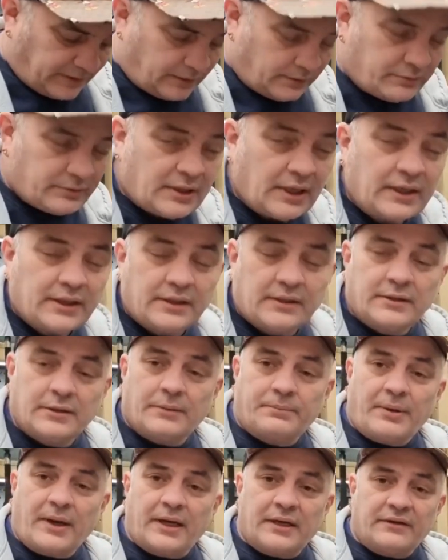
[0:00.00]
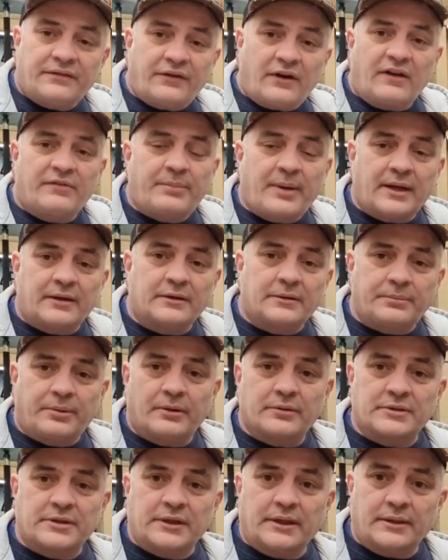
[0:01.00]
you're paying a £5
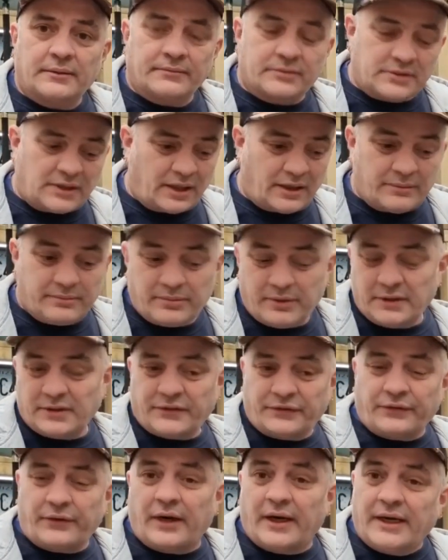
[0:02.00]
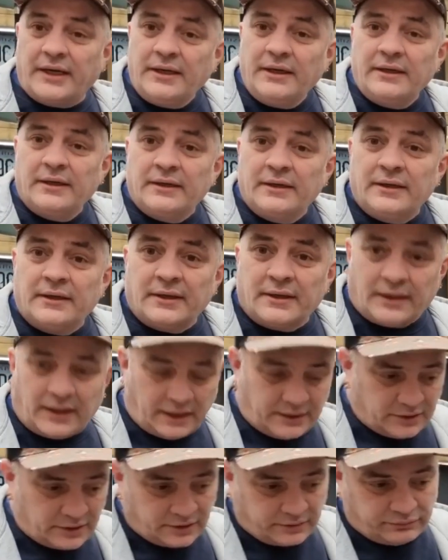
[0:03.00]
deposit. So it's free,
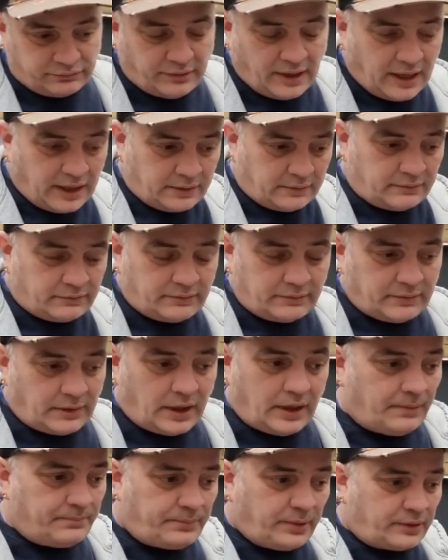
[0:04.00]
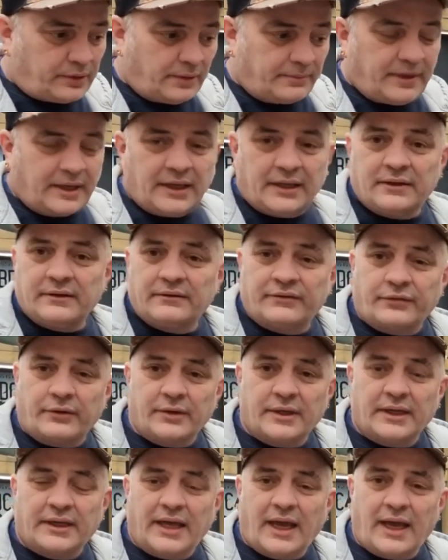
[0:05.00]
and you just book them in
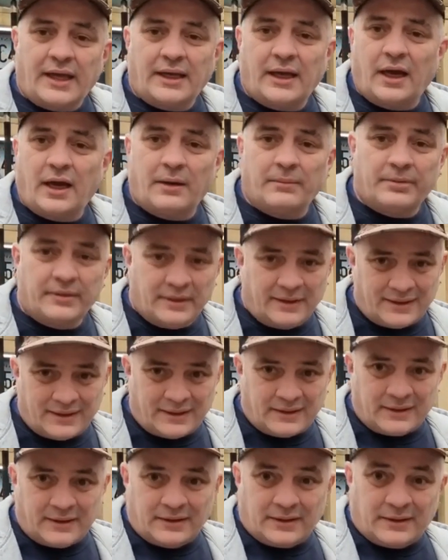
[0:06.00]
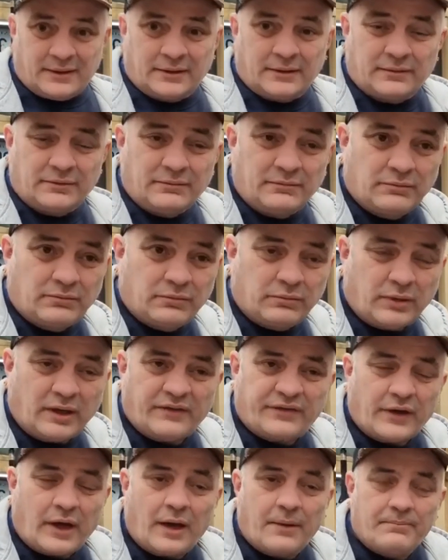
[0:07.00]
through your keg hub
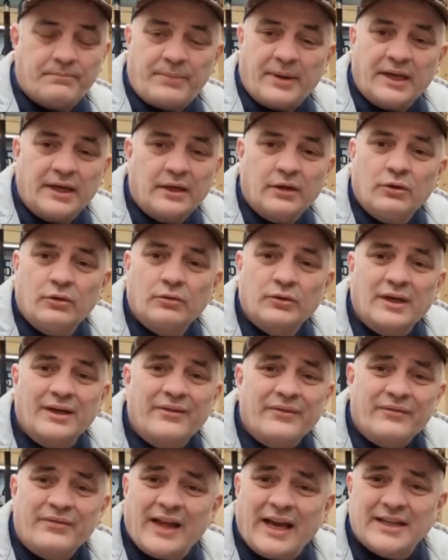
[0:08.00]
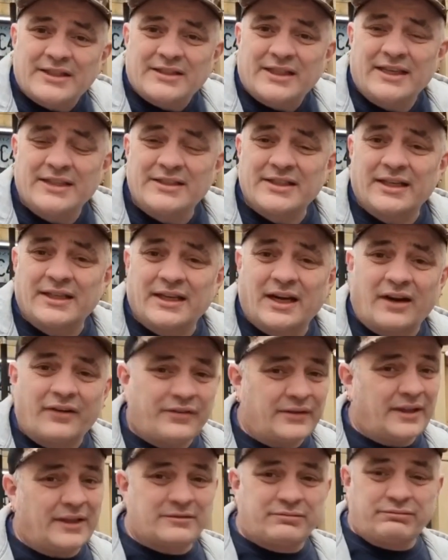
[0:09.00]
with Beer Hawk. That's easy
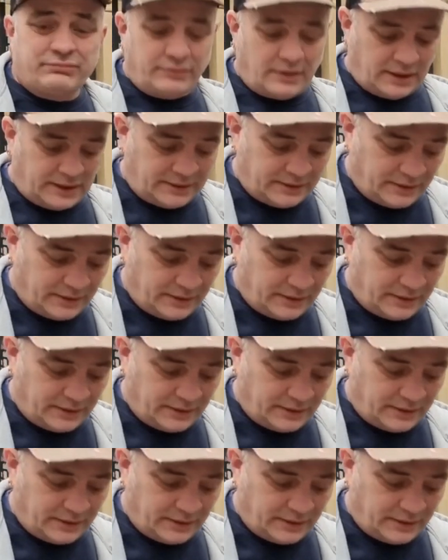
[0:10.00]
enough, and that's really